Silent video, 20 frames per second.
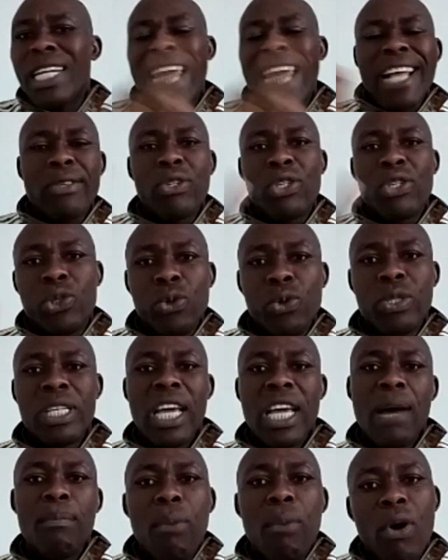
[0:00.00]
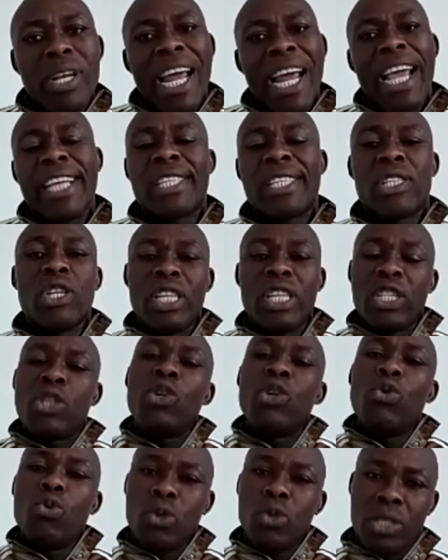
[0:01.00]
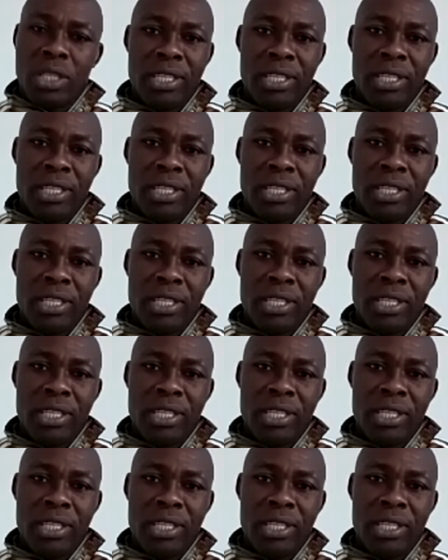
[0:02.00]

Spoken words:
like to shoot a ball that is loose.